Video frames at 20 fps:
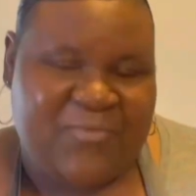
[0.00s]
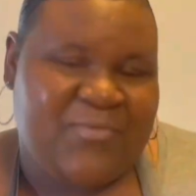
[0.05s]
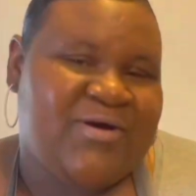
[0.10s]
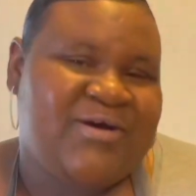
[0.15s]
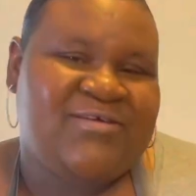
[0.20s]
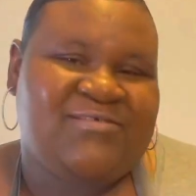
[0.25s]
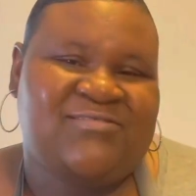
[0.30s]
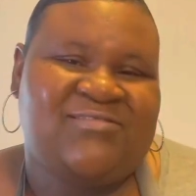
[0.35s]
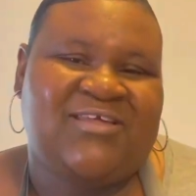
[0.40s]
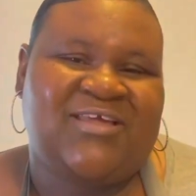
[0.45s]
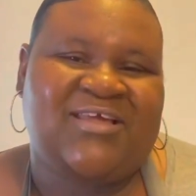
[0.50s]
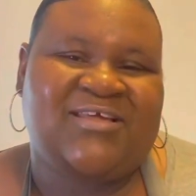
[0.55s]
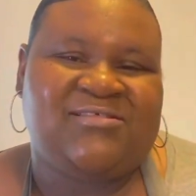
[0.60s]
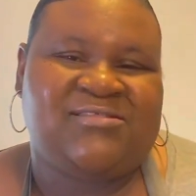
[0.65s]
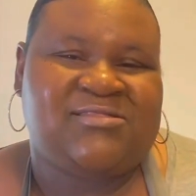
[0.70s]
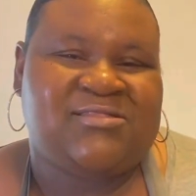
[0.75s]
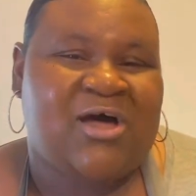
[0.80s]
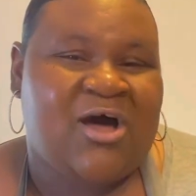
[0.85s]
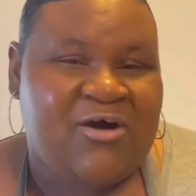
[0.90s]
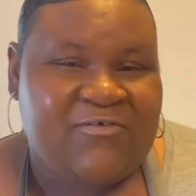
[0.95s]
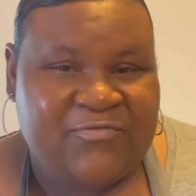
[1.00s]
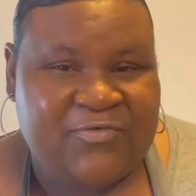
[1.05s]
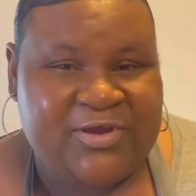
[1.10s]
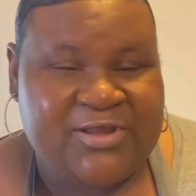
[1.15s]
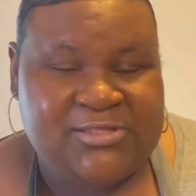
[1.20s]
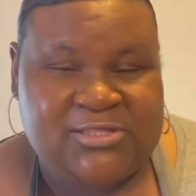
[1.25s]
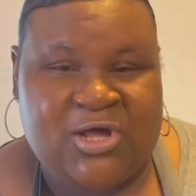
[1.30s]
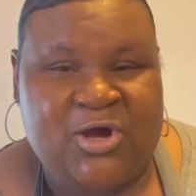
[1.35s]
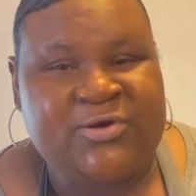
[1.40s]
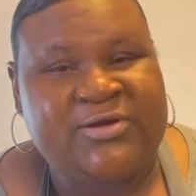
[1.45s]
was the salt-free
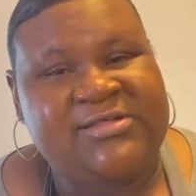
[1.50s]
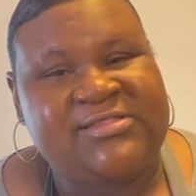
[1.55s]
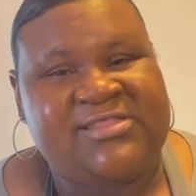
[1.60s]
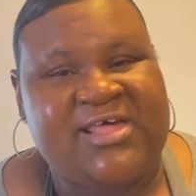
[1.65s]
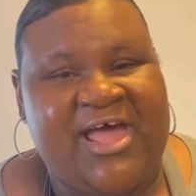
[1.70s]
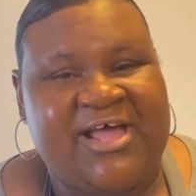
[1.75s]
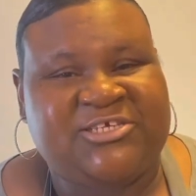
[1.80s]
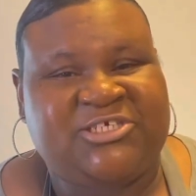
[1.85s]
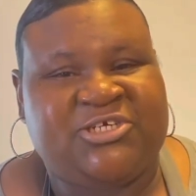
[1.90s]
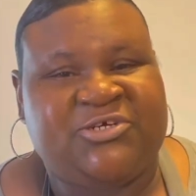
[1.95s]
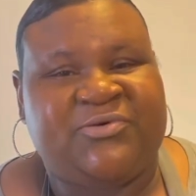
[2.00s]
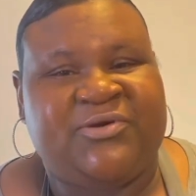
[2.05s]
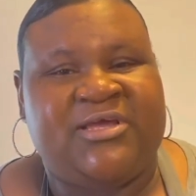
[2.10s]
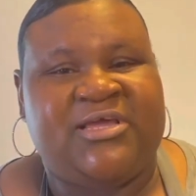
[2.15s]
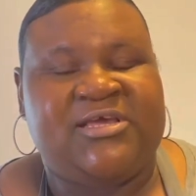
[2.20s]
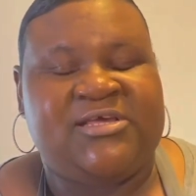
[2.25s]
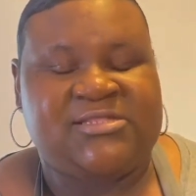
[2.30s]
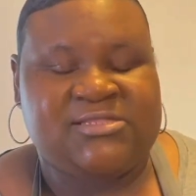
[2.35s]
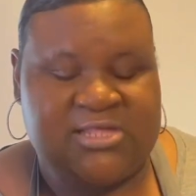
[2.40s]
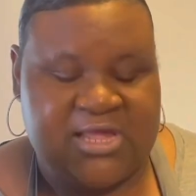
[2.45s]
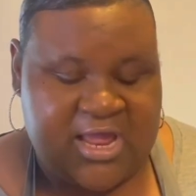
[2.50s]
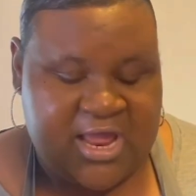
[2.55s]
Tony Chachere's,